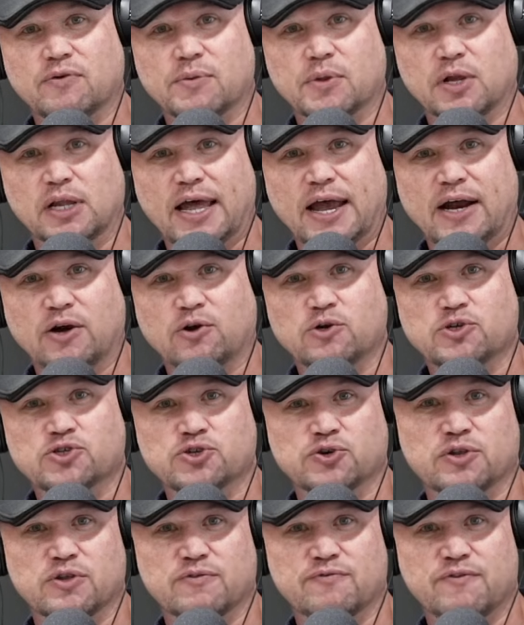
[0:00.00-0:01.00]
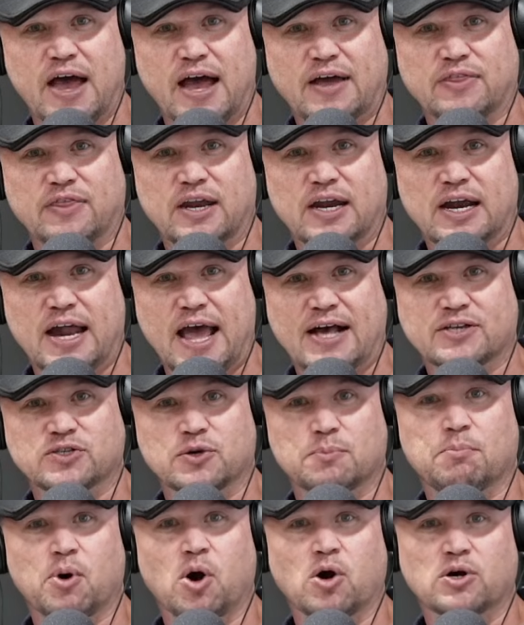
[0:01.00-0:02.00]
from the Land Cruiser in the fact that it
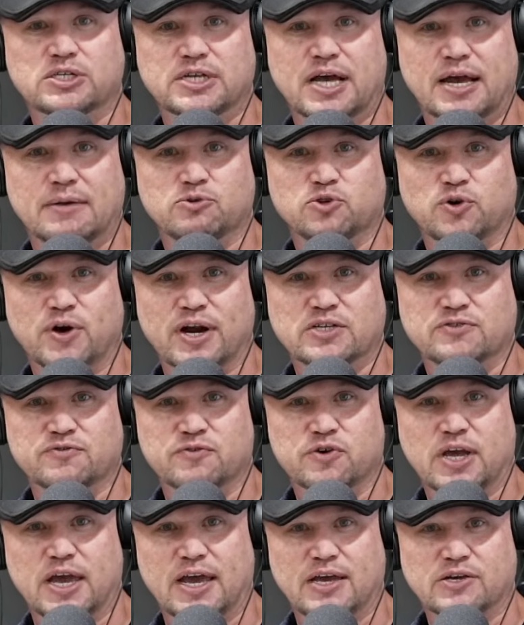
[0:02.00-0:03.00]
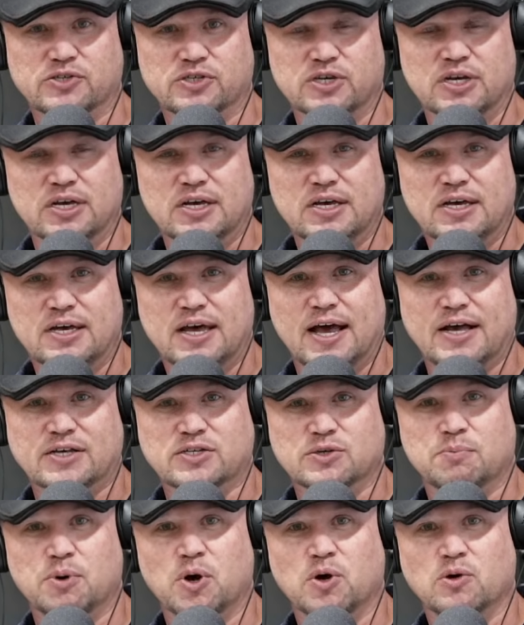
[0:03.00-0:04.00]
has a part-time transfer case
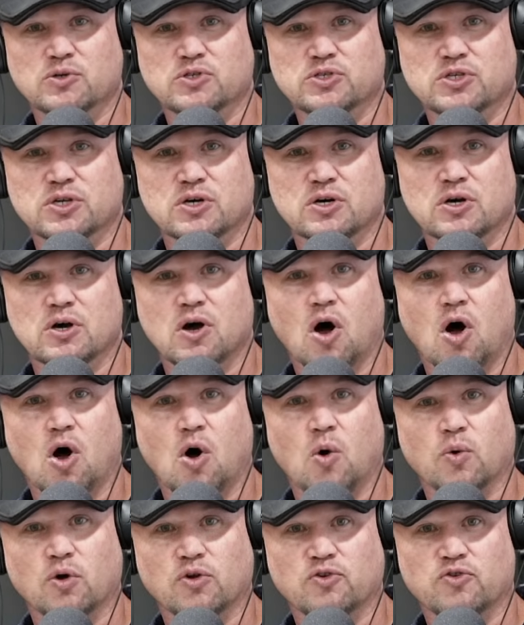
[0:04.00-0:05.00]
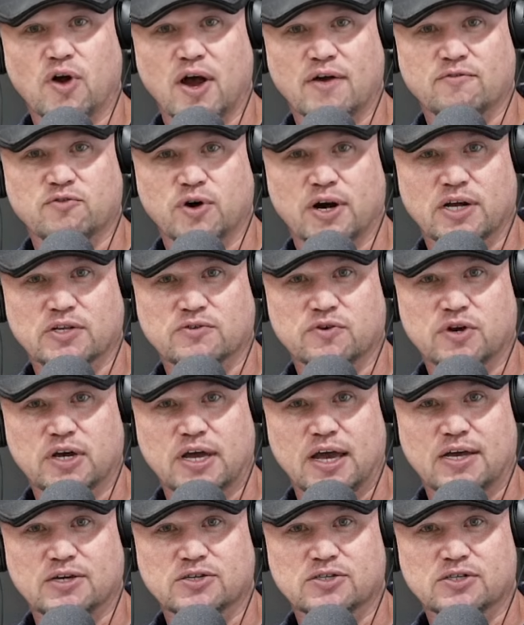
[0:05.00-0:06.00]
as opposed to all-wheel drive transfer
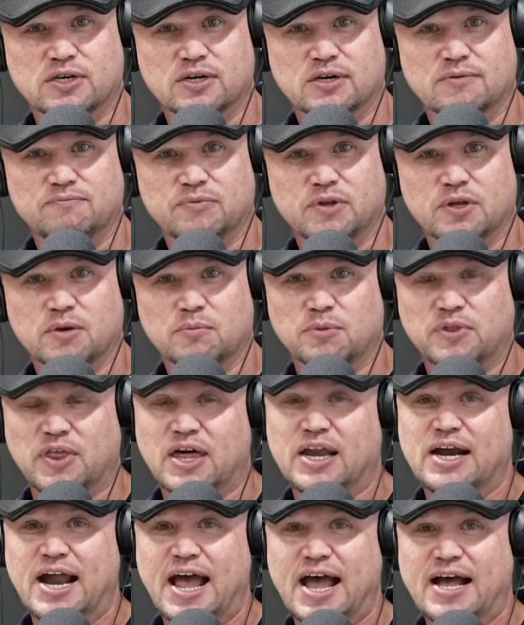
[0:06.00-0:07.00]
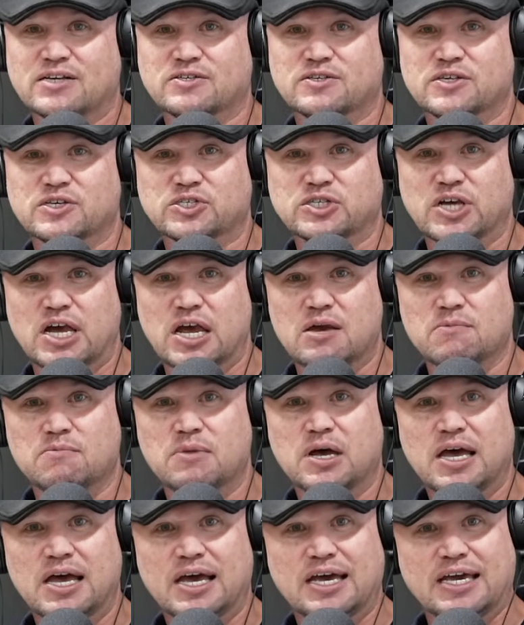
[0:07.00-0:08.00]
case. Then it has the
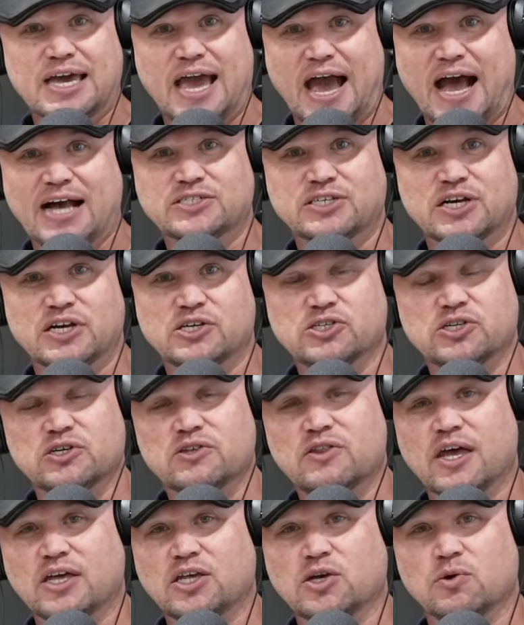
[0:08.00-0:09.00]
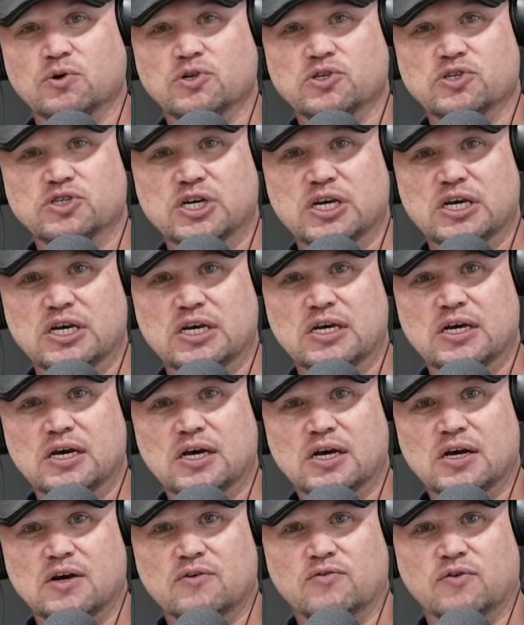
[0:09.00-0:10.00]
same gas engine that you would see
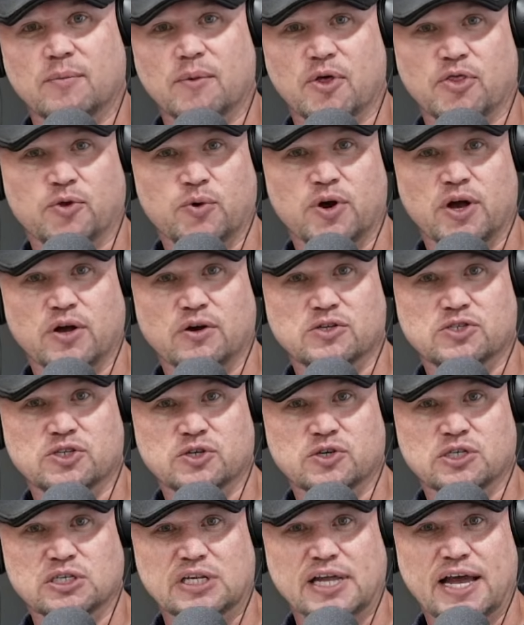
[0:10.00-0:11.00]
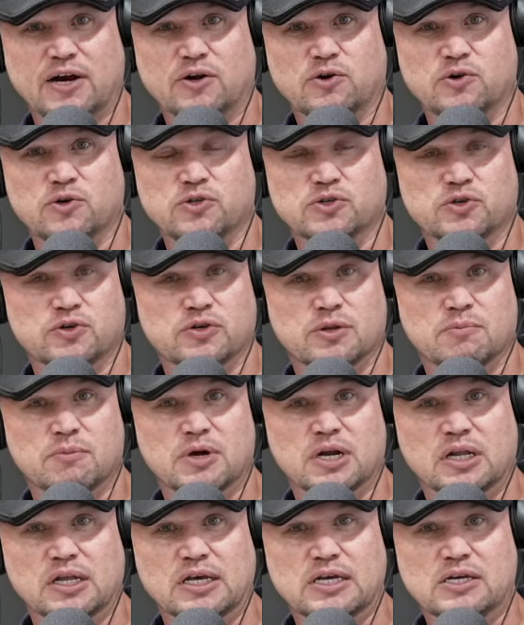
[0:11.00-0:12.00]
from a 300 series Land Cruiser in the
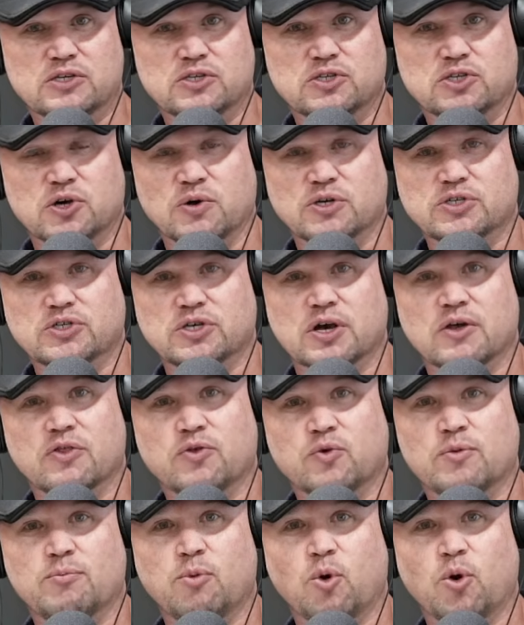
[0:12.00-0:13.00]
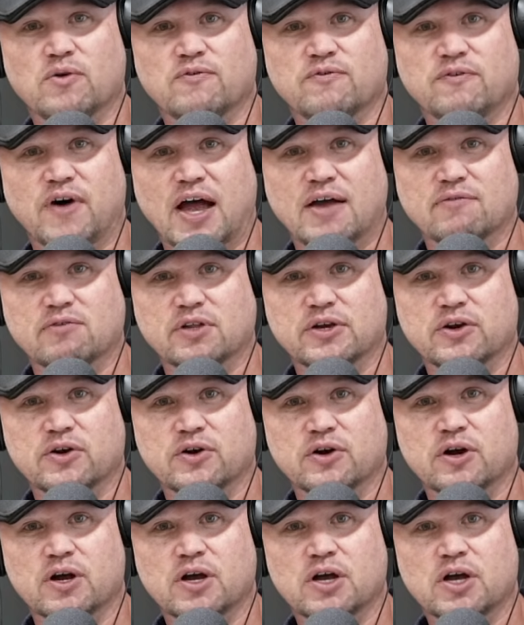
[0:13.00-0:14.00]
Middle East. So it's a 3.5
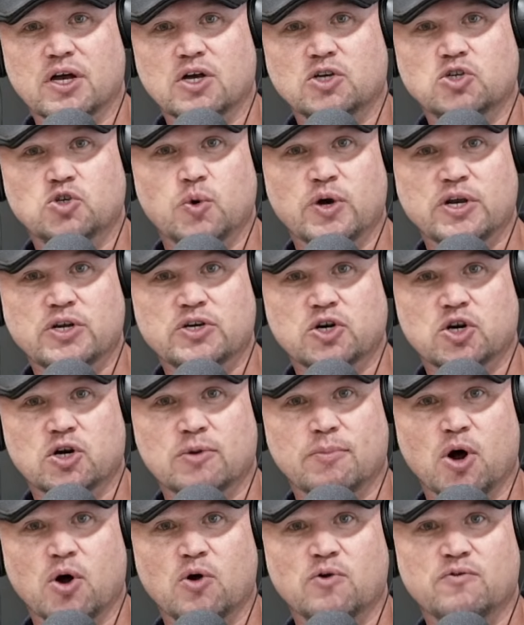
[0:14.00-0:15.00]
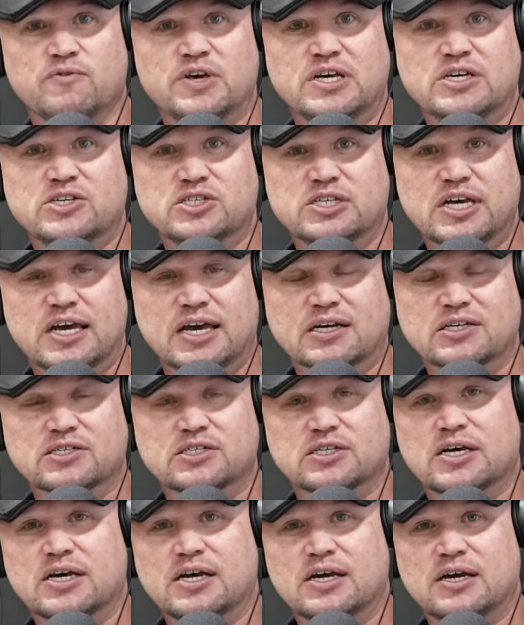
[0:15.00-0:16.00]
liter twin turbo
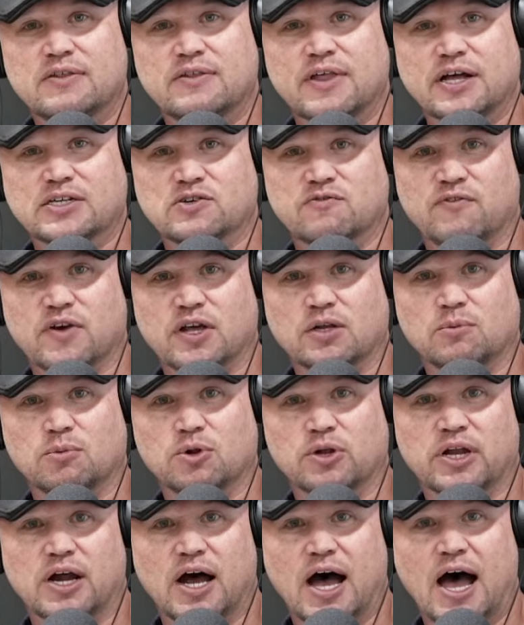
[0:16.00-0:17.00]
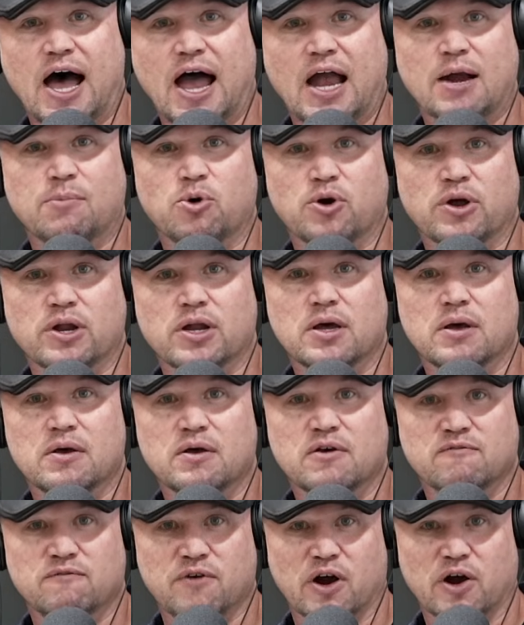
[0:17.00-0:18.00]
V6 that's available in a hybrid
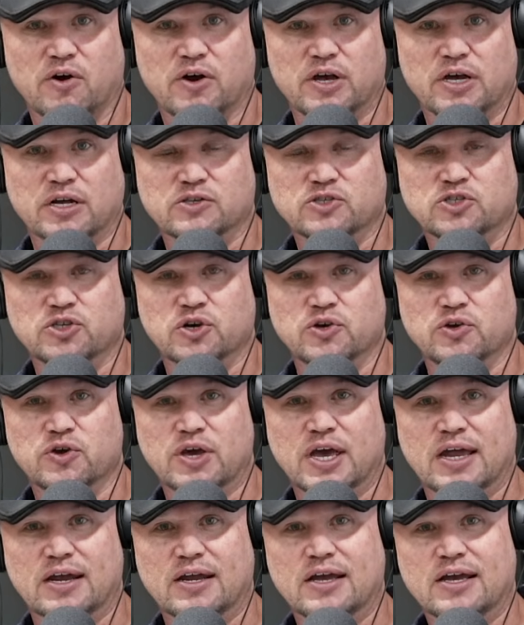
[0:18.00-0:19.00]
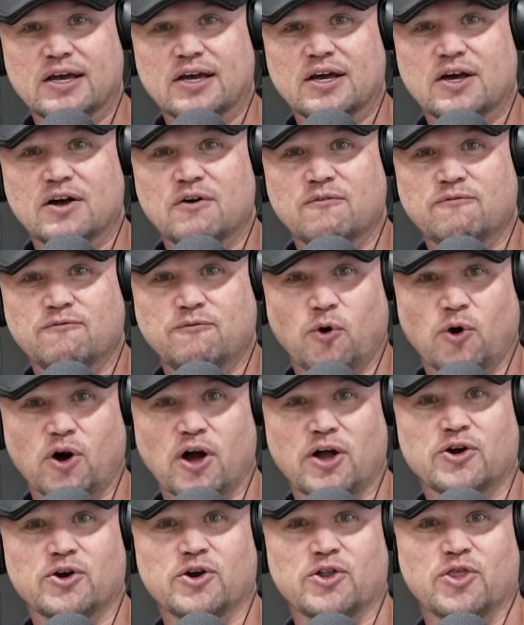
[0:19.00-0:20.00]
variant. So you get
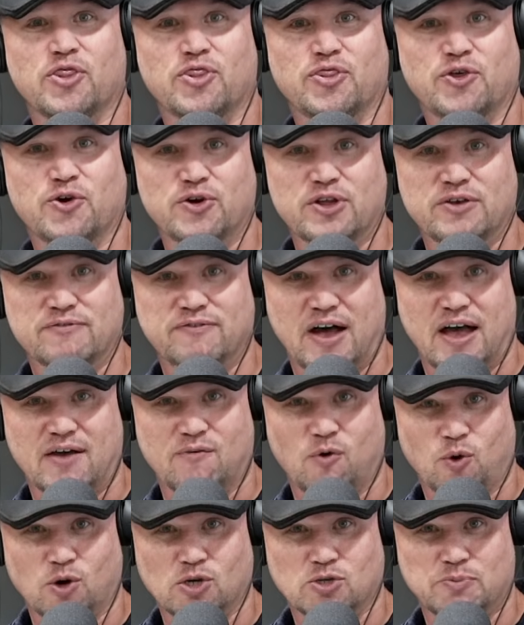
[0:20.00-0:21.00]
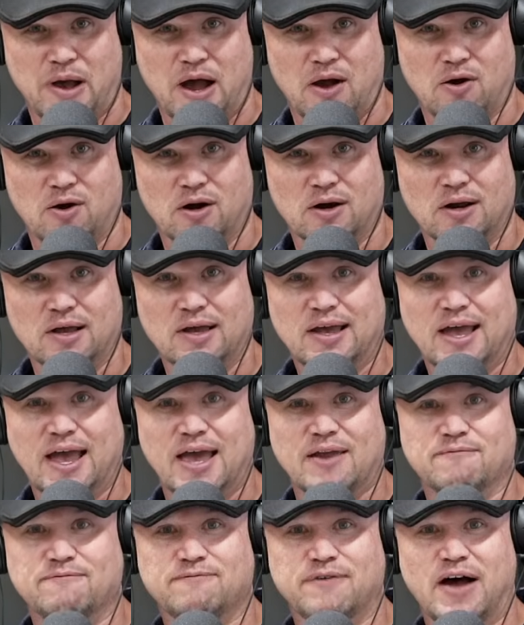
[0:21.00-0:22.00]
435 horsepower
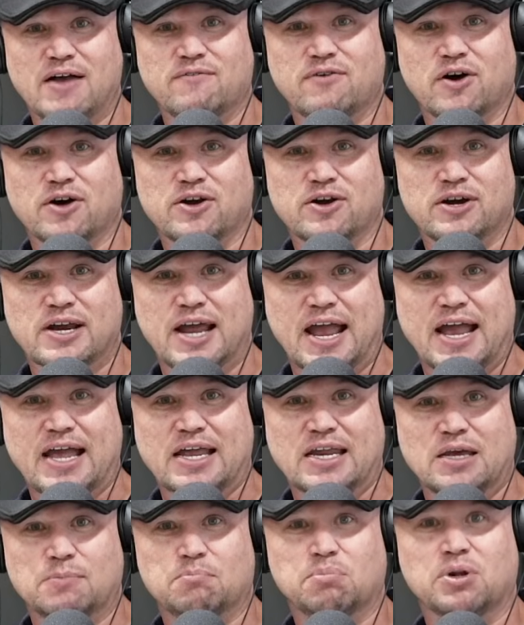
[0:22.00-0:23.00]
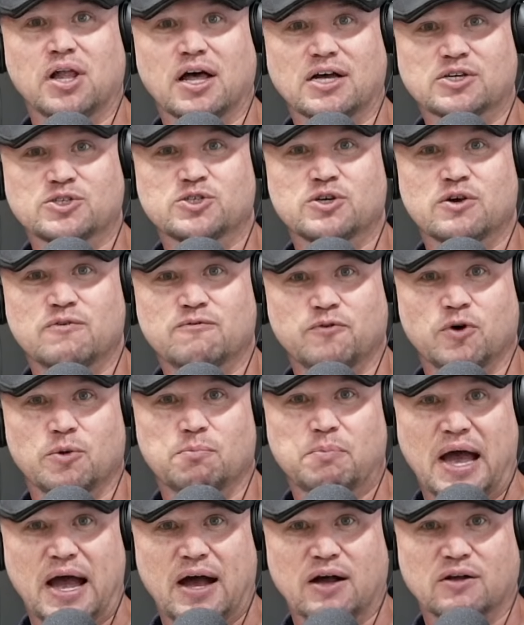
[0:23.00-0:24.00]
and 580 plus
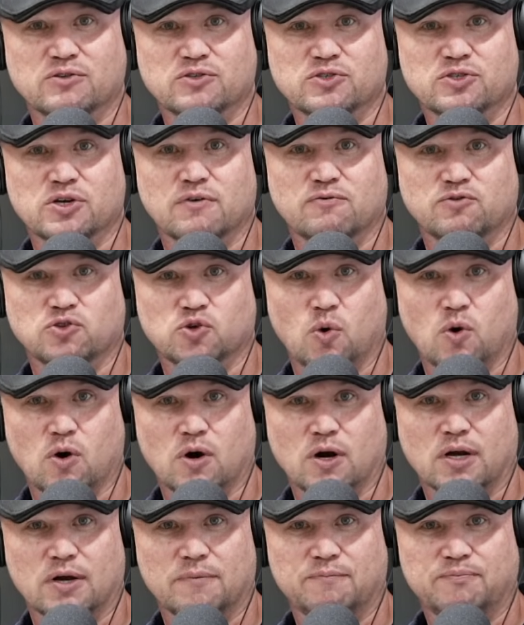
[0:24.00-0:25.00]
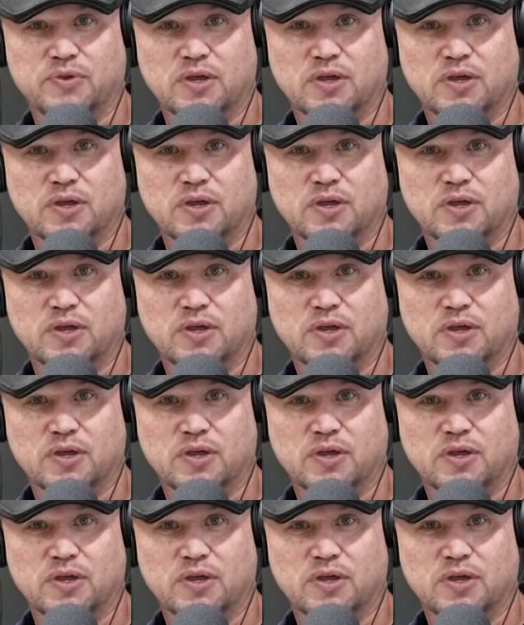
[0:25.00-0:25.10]
foot-pounds of torque.